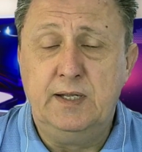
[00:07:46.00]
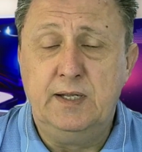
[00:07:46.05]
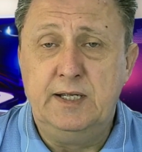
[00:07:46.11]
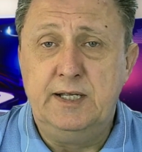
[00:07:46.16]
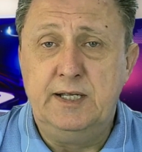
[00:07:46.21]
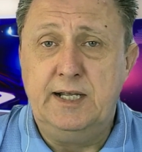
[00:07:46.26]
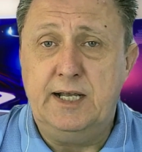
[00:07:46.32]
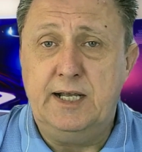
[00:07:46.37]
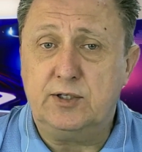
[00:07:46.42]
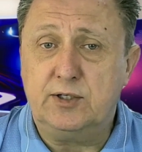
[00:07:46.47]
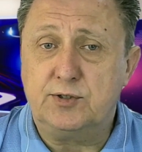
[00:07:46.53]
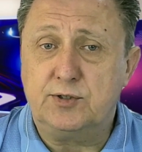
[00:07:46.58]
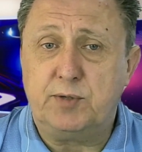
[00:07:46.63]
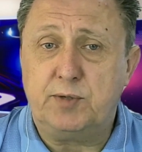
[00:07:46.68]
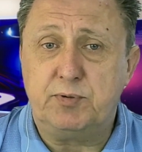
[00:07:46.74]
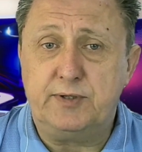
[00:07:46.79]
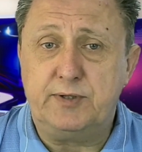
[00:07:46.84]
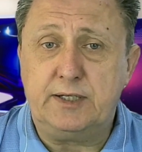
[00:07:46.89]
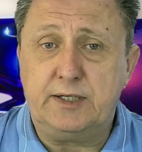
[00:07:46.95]
And on
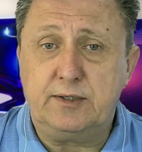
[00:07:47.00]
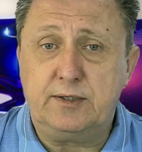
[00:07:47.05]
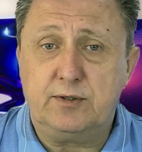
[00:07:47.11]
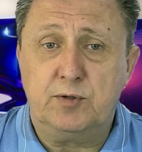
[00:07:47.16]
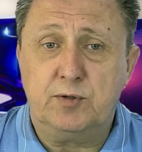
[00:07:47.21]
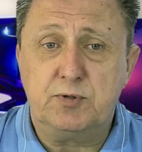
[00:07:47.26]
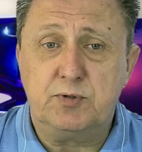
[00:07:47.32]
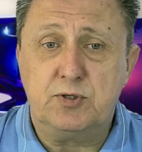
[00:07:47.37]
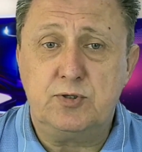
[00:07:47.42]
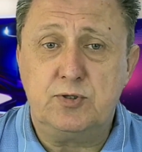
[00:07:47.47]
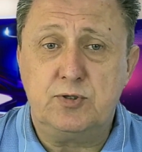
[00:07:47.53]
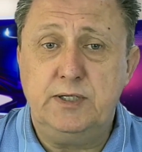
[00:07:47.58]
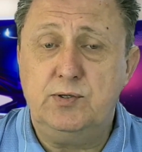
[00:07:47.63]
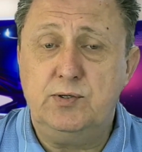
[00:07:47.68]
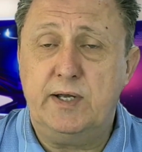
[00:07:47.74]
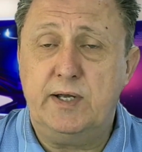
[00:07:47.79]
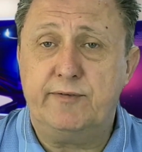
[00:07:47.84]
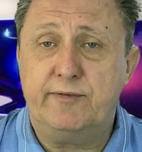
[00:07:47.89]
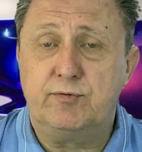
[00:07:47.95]
top of that, obviously you
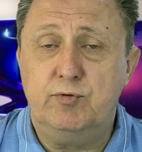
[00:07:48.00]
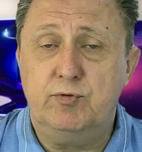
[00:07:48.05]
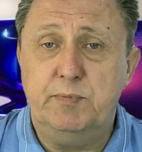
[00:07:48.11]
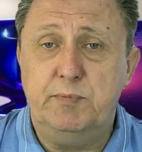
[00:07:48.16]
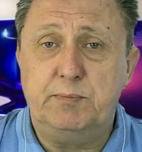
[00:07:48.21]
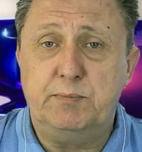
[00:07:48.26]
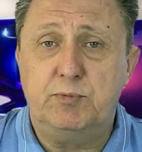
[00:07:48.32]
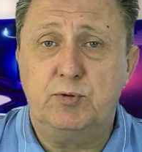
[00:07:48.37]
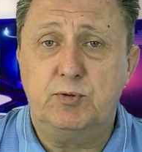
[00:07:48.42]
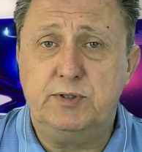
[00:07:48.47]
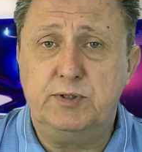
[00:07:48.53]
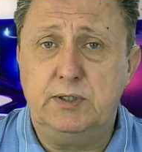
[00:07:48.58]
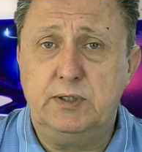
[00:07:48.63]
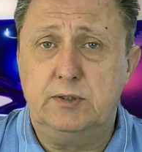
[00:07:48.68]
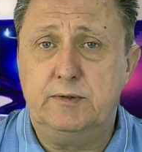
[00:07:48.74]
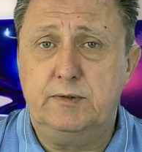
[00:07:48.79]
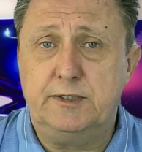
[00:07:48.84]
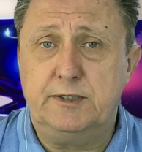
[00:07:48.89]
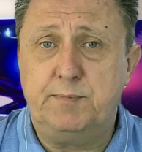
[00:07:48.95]
have to remember with
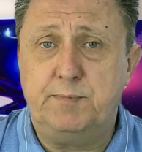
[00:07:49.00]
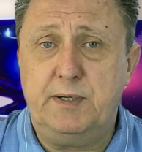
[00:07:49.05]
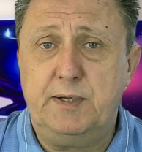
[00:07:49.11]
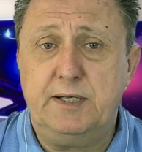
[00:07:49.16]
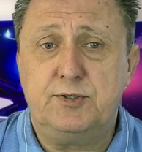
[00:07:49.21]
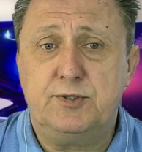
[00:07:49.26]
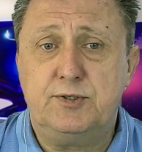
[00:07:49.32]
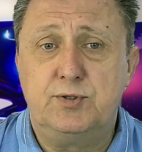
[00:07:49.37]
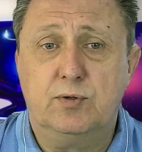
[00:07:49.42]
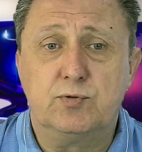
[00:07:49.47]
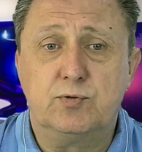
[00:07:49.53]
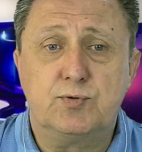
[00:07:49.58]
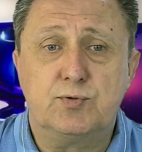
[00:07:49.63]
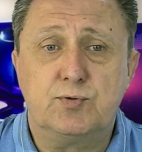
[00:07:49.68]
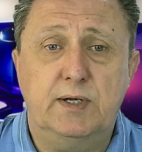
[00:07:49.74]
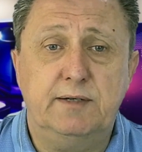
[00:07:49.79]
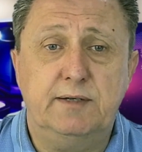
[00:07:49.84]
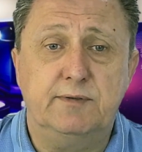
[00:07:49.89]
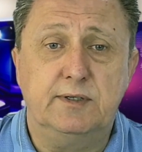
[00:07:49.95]
Elevate Pass, you also
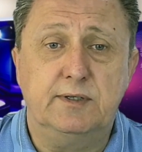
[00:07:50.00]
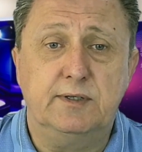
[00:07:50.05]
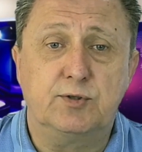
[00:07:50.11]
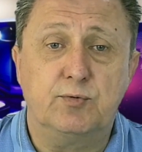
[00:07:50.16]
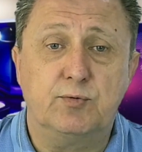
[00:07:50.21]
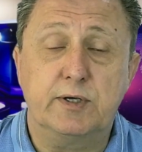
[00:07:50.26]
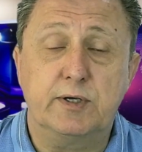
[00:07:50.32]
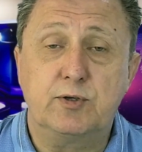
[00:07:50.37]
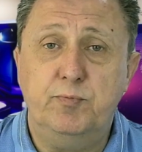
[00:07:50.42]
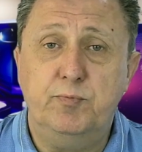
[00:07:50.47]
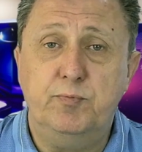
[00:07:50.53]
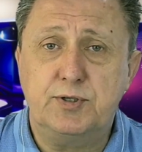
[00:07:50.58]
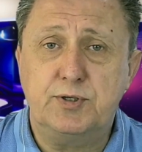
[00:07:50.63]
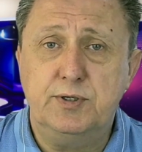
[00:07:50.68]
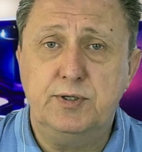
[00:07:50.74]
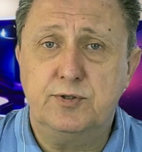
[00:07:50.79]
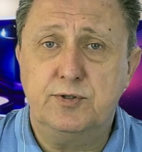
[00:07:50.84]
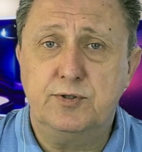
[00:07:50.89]
have a direct commission.